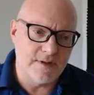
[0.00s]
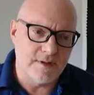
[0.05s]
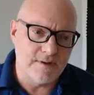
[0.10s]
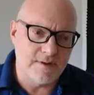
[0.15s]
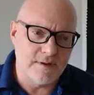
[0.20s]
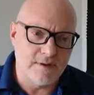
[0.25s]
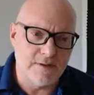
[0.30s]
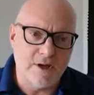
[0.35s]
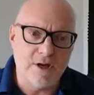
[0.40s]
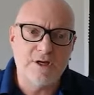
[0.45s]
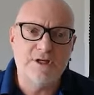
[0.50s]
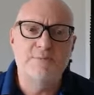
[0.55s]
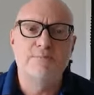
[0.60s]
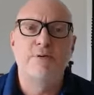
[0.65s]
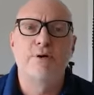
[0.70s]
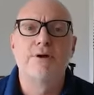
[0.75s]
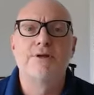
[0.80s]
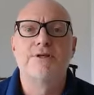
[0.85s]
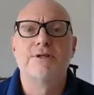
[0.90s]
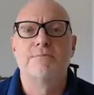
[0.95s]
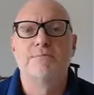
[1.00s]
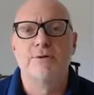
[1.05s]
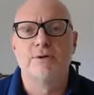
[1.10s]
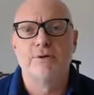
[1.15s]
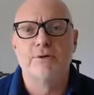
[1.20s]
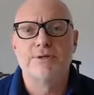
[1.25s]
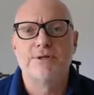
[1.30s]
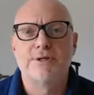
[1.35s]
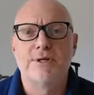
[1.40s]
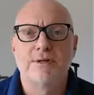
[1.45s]
those
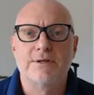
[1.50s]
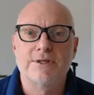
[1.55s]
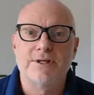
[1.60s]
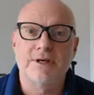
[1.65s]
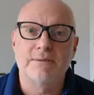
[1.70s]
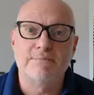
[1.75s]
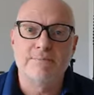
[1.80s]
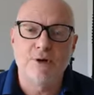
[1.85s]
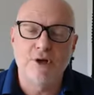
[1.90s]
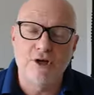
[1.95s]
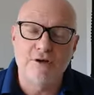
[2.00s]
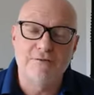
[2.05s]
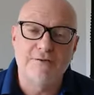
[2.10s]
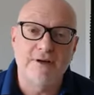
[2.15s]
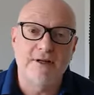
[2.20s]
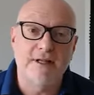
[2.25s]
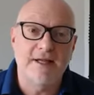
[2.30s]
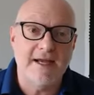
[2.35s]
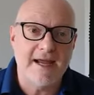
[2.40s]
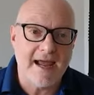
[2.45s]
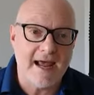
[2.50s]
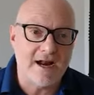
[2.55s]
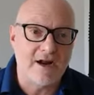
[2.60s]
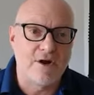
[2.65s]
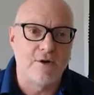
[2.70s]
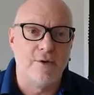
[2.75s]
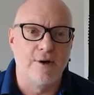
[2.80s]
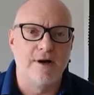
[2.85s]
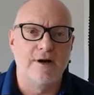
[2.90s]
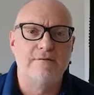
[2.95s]
principles seem perfectly
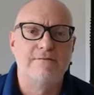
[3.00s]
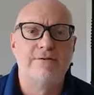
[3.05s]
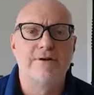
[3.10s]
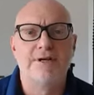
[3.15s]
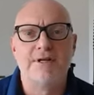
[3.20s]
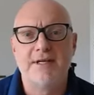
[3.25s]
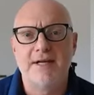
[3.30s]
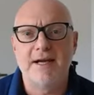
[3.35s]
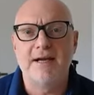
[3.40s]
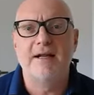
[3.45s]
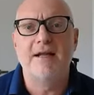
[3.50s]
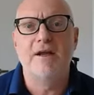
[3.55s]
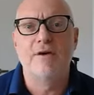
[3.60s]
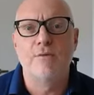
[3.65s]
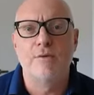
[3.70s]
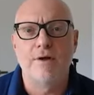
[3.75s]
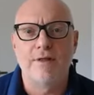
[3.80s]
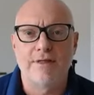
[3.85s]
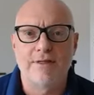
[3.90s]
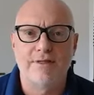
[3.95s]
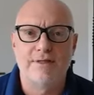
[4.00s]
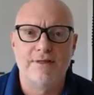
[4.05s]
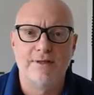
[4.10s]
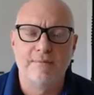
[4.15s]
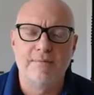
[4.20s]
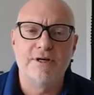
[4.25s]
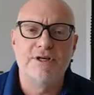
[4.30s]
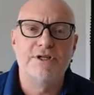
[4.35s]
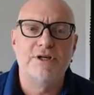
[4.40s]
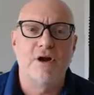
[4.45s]
adequate for dealing with the
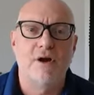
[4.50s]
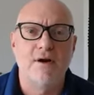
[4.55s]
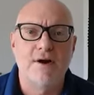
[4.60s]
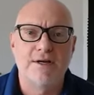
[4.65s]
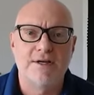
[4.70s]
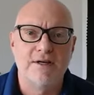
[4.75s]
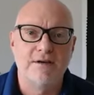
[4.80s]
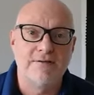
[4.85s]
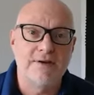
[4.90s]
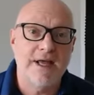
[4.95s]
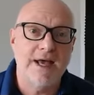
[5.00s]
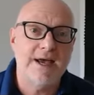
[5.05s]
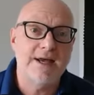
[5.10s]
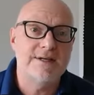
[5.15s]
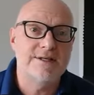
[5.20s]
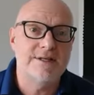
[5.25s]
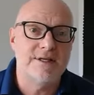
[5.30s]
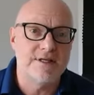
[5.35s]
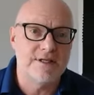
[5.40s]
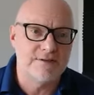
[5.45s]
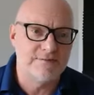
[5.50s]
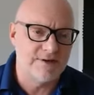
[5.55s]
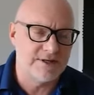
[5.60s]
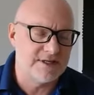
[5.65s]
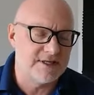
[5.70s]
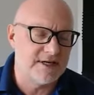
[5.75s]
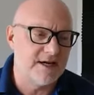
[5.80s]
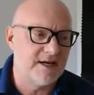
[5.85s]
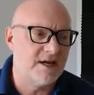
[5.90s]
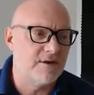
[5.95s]
majority of cases, for
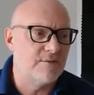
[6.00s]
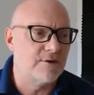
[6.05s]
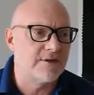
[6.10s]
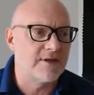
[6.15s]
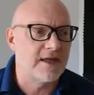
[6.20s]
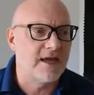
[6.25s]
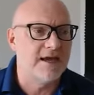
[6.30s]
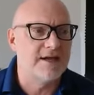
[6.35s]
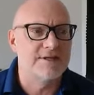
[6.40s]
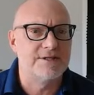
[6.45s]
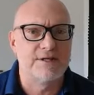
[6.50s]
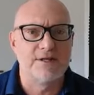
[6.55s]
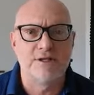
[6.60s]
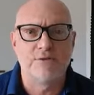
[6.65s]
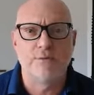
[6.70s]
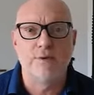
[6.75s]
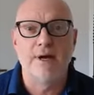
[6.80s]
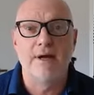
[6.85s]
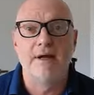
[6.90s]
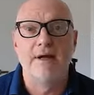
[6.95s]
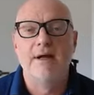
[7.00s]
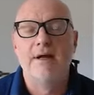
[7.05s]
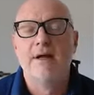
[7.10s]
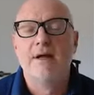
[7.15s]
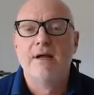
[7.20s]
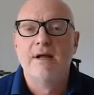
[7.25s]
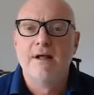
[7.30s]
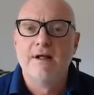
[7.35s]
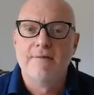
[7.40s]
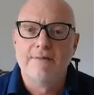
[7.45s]
dealing with cases where
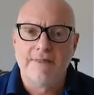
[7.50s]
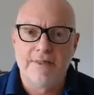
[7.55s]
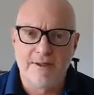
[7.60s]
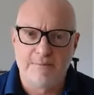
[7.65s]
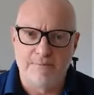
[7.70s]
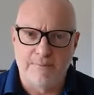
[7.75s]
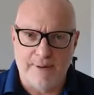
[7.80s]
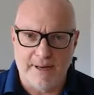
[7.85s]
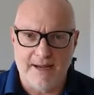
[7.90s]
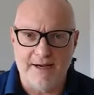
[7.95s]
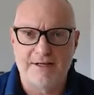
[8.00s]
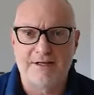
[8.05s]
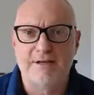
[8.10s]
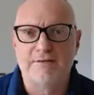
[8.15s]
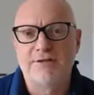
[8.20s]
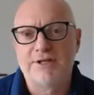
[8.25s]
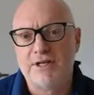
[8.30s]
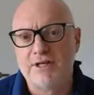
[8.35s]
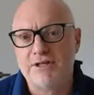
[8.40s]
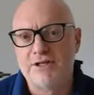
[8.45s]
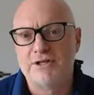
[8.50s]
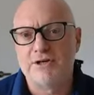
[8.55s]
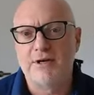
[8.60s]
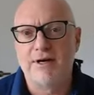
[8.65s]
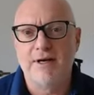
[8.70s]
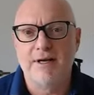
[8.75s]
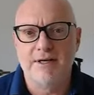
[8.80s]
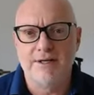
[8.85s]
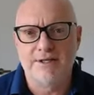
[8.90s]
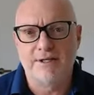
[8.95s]
the plaintiff's
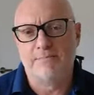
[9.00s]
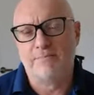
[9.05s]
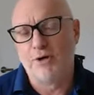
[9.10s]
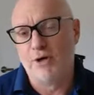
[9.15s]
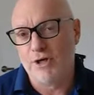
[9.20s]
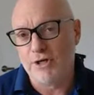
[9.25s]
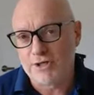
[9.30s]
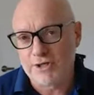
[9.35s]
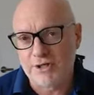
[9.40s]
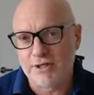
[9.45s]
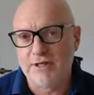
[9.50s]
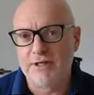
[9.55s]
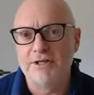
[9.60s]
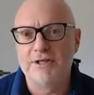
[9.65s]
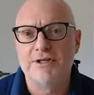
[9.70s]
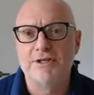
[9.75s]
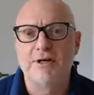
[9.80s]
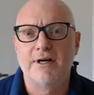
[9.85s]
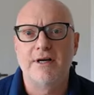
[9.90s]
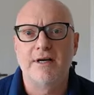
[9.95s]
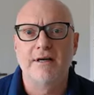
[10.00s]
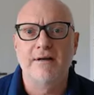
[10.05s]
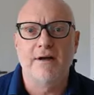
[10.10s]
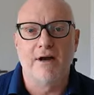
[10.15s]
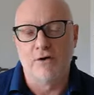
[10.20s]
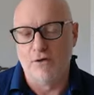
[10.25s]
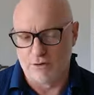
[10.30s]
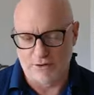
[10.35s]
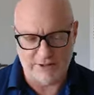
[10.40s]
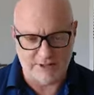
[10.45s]
injury is a personal injury. Of
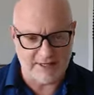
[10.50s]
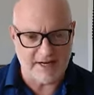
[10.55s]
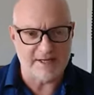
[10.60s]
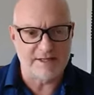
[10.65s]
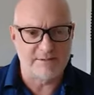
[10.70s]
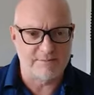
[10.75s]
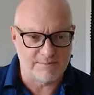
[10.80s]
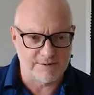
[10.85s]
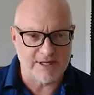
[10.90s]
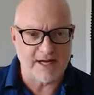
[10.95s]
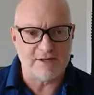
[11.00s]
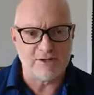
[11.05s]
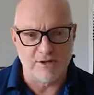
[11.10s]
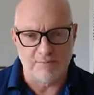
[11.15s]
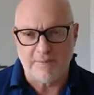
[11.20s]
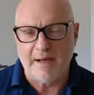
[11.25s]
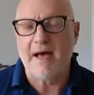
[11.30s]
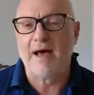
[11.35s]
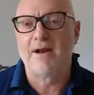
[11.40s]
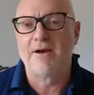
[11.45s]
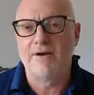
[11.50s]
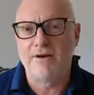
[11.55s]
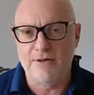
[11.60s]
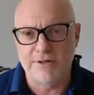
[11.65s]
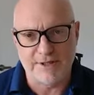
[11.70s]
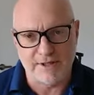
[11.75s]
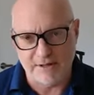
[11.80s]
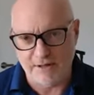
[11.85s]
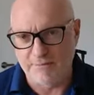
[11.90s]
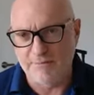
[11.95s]
course, that's statute barred in New
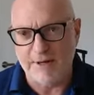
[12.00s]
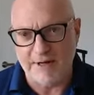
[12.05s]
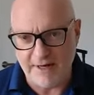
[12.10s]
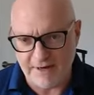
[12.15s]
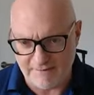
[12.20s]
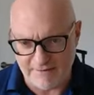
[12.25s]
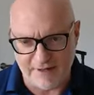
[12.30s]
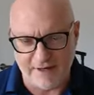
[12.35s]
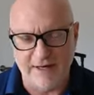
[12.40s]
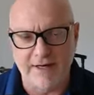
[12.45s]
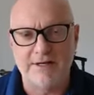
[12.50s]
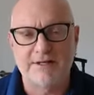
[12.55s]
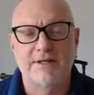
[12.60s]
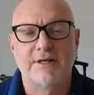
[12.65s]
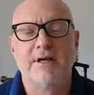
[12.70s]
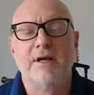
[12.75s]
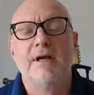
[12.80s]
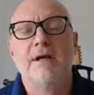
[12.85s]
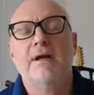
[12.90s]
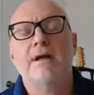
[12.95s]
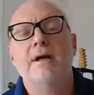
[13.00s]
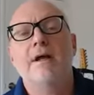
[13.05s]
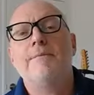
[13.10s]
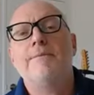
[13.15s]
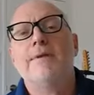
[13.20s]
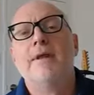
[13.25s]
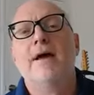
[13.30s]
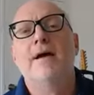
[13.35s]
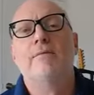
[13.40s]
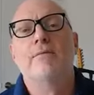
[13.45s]
Zealand, but nevertheless,
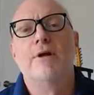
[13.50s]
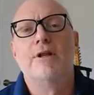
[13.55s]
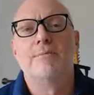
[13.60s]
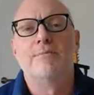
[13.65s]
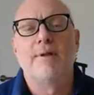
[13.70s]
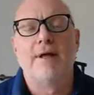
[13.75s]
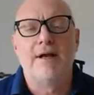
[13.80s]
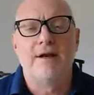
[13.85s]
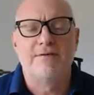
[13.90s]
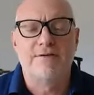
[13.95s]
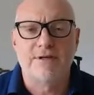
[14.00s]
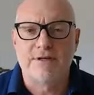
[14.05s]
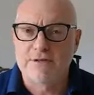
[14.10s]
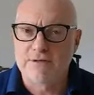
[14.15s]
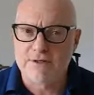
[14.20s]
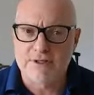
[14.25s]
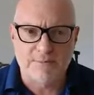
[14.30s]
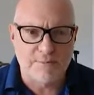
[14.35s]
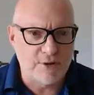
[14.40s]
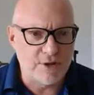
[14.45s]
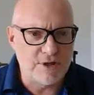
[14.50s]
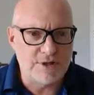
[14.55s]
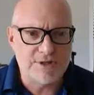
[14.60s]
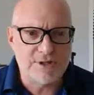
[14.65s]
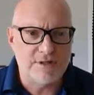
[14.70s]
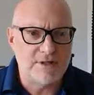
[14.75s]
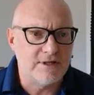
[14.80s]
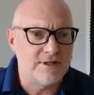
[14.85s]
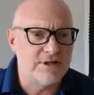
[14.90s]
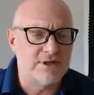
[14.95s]
where the plaintiff's injury is a
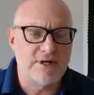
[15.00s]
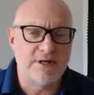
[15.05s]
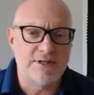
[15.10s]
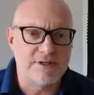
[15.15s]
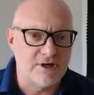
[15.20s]
personal injury, it's no